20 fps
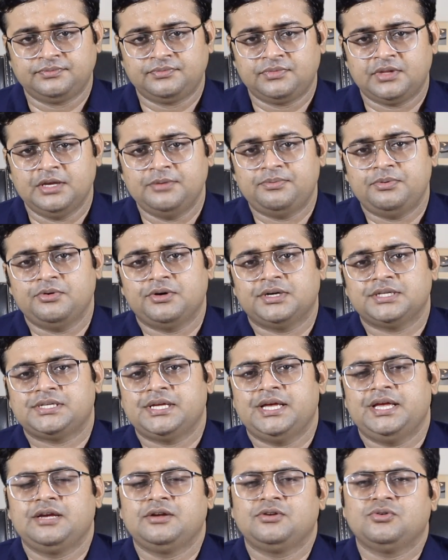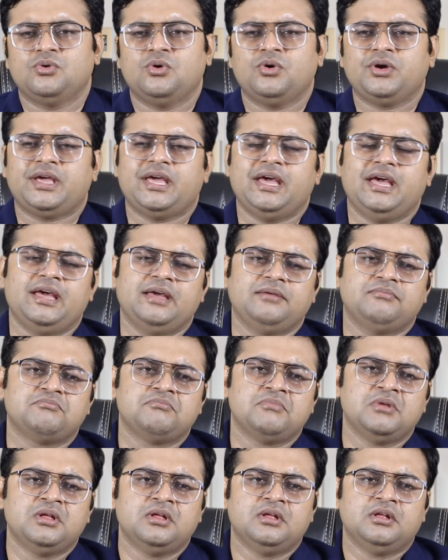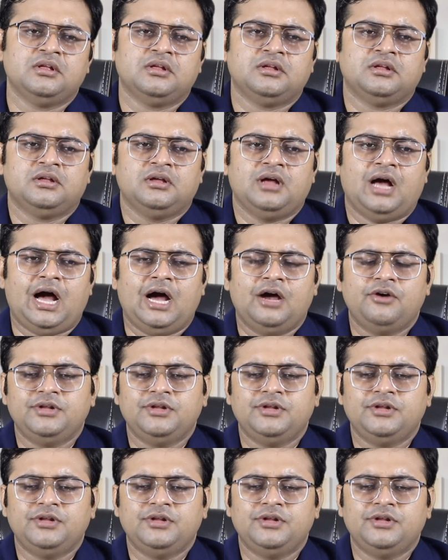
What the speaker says: If you are saying, okay, I